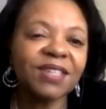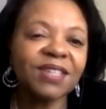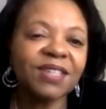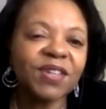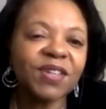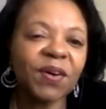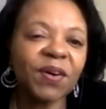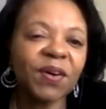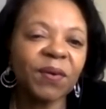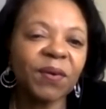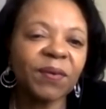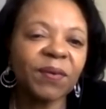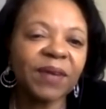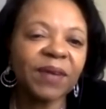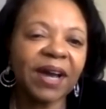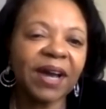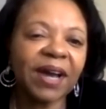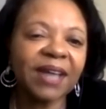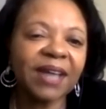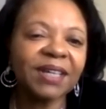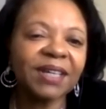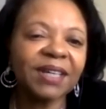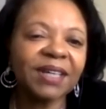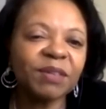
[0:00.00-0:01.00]
And
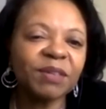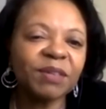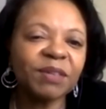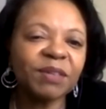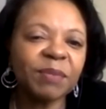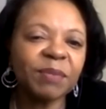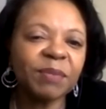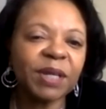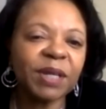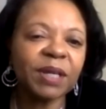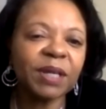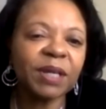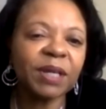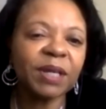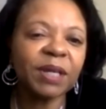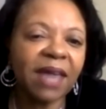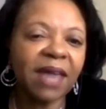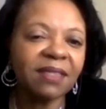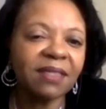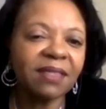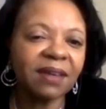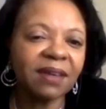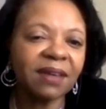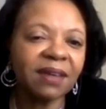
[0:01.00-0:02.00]
so I can be
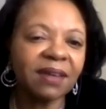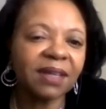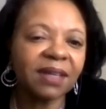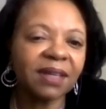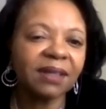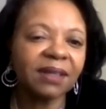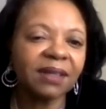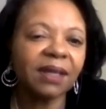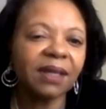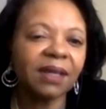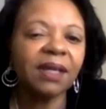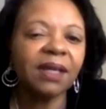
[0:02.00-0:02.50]
empathic.